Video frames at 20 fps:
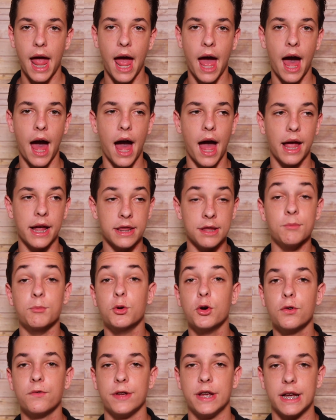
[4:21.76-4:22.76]
In the
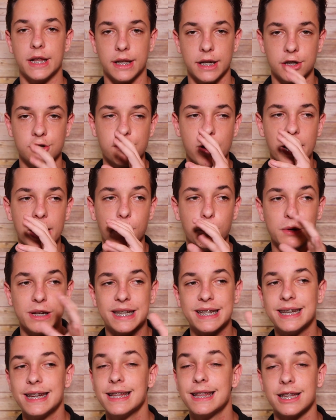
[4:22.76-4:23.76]
movie, at least, right? And we
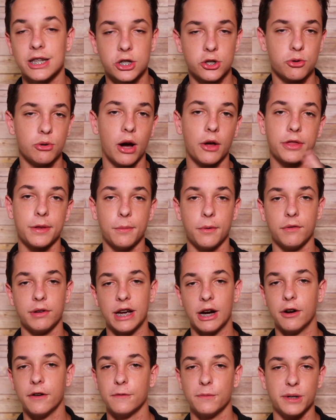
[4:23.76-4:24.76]
see this throughout the movie,
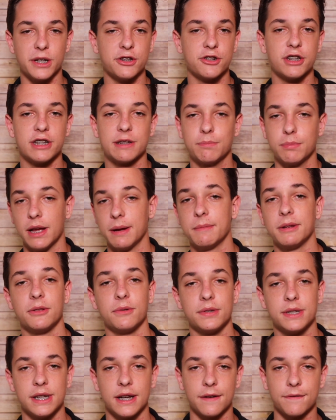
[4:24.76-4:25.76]
how everybody's just blaming
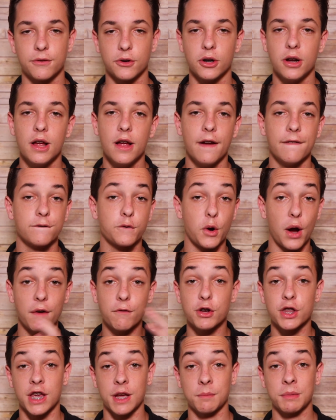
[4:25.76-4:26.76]
Lucia for
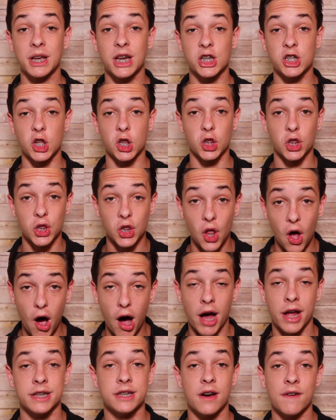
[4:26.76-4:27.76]
everything, because a
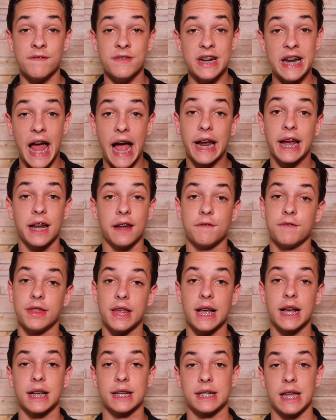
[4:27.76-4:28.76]
lot of negative
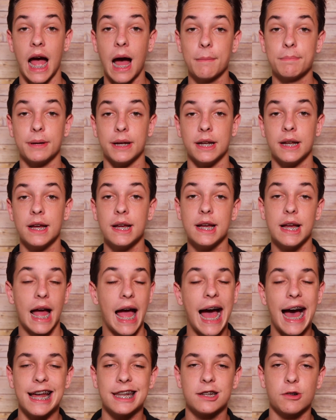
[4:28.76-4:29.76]
things happen
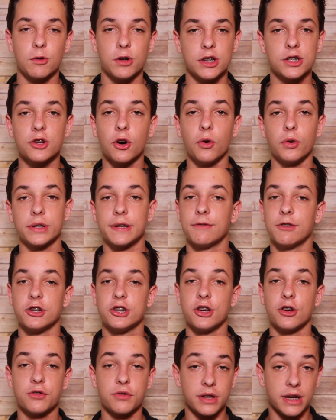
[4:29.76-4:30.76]
as a result of the
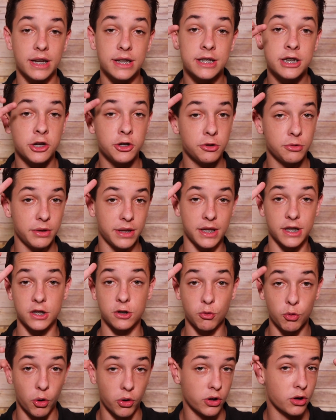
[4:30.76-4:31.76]
children continuing this
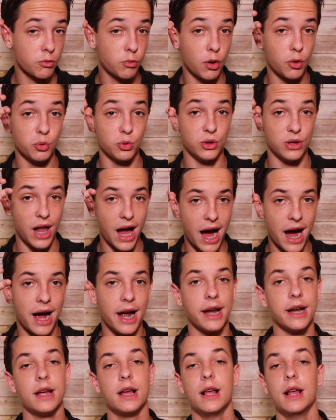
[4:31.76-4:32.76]
quote-unquote
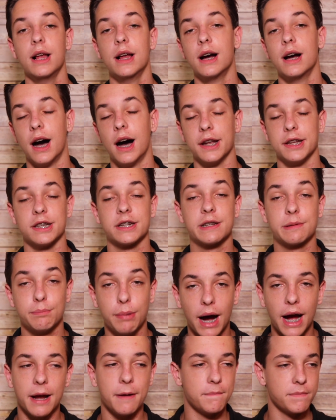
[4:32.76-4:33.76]
lie,
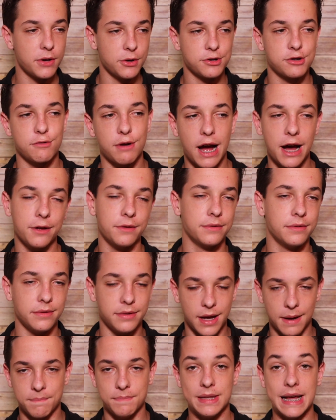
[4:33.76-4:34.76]
despite those
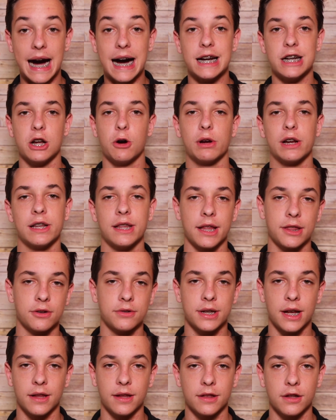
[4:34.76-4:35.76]
around them not knowing that they're
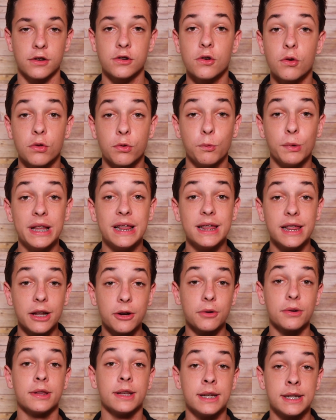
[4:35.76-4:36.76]
telling the truth. We
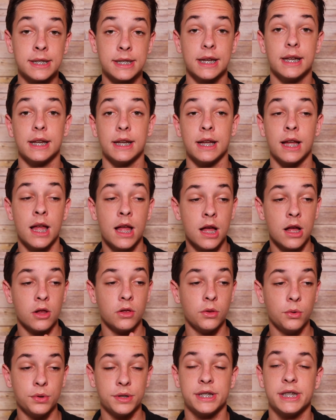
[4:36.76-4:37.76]
literally see
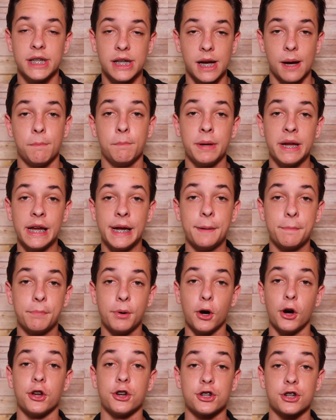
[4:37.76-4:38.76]
Lucia being
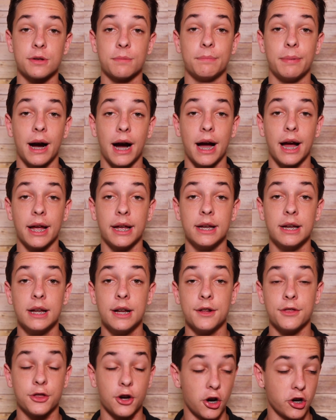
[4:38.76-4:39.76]
pushed by
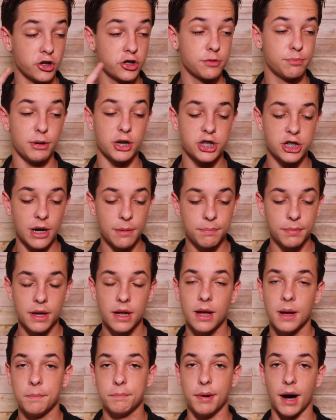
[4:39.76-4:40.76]
the archbishop,
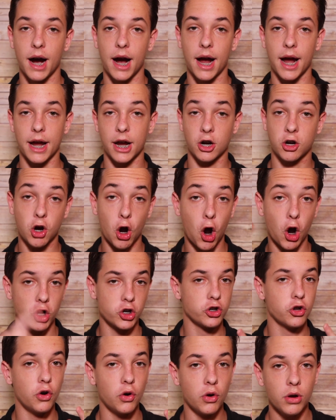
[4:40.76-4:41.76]
by a
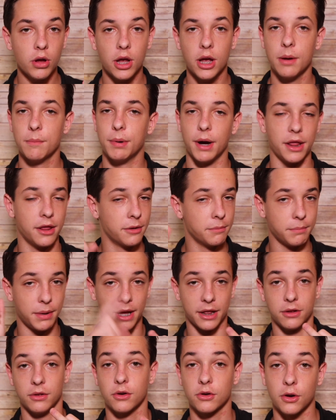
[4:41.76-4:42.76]
cardinal, by the
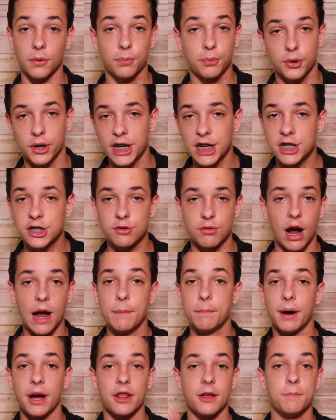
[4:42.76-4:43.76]
local priest,
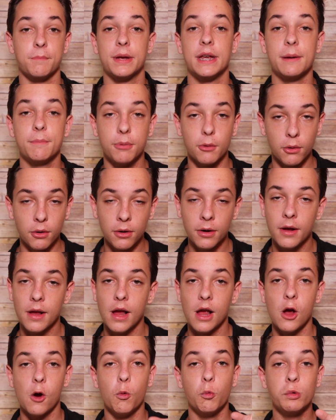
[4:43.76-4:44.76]
right, by the people.
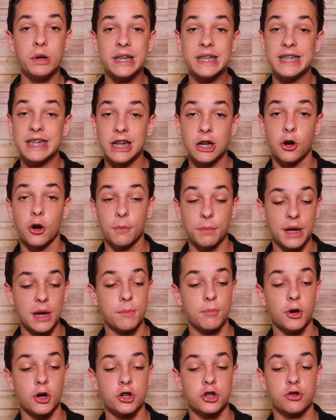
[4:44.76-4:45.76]
We see her being
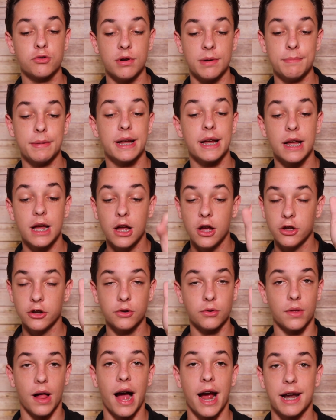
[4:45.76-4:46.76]
pushed to admit,
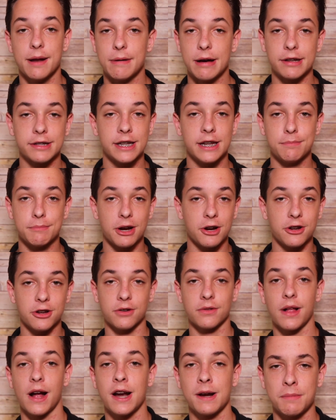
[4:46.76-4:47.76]
you're lying about seeing Mary,
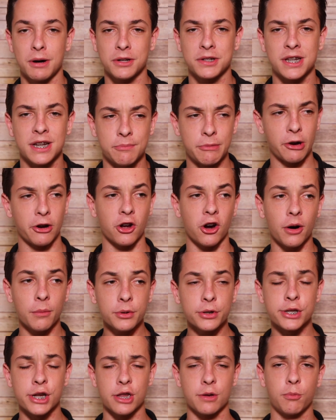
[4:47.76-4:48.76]

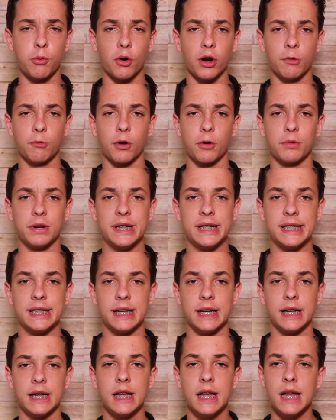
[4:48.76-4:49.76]
almost to the point where we
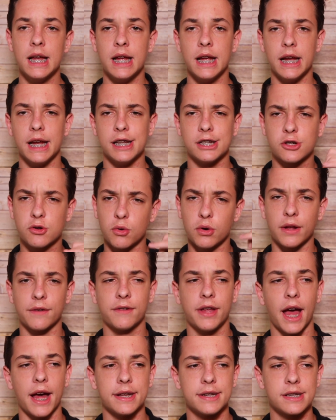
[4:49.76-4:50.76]
see it sort of
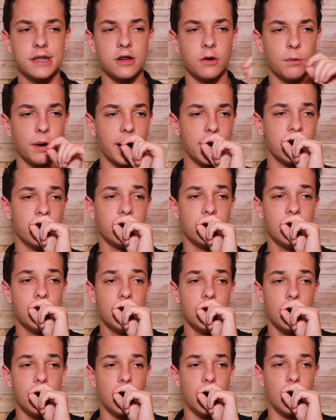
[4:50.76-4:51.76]
gets to where
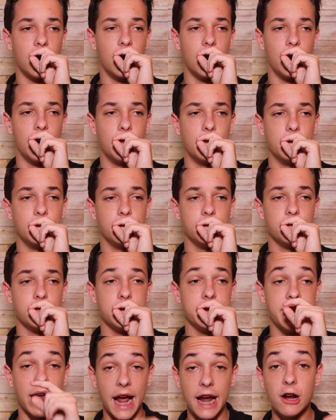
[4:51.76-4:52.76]

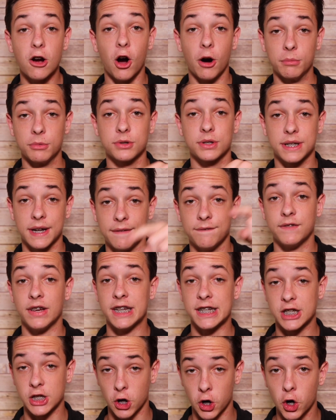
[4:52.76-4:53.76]
they almost
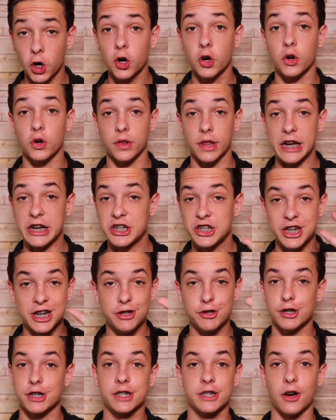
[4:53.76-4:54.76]
convince her that she
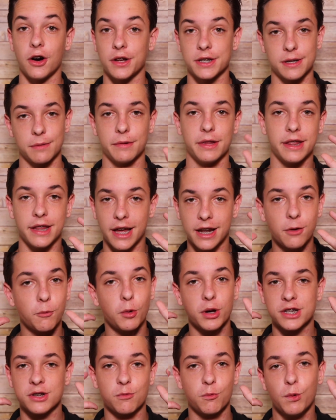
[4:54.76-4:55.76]
just saw something, that it
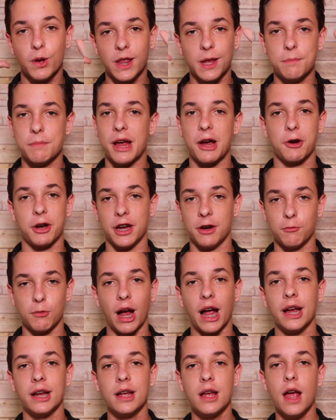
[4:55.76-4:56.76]
wasn't really Mary,
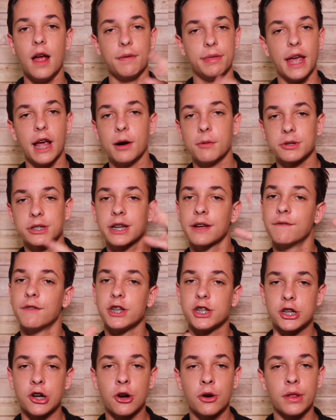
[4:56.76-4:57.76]
right? They almost
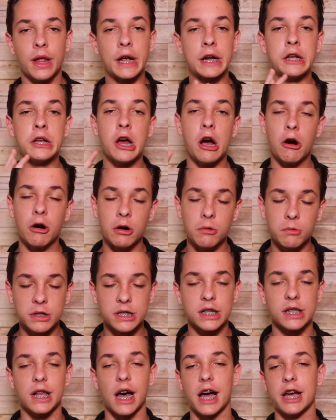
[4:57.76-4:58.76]
convince her, like, no, it
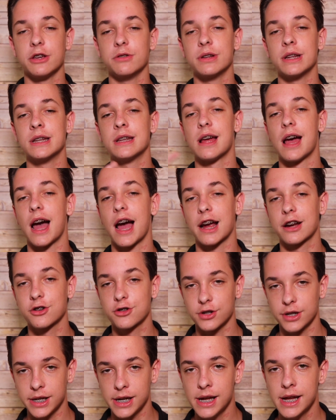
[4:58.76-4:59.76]
was a lie, you didn't
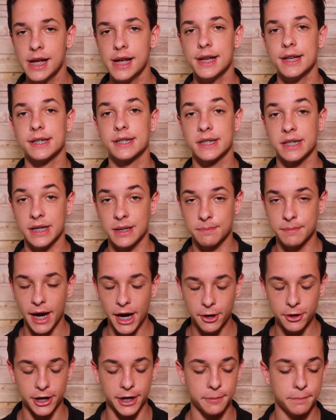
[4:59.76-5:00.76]
actually see
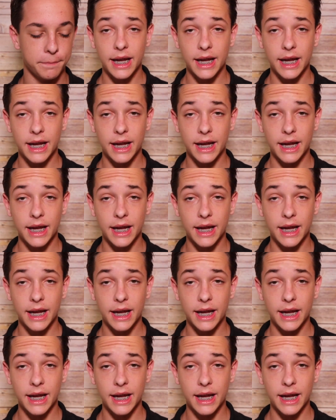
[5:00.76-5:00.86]
Mary.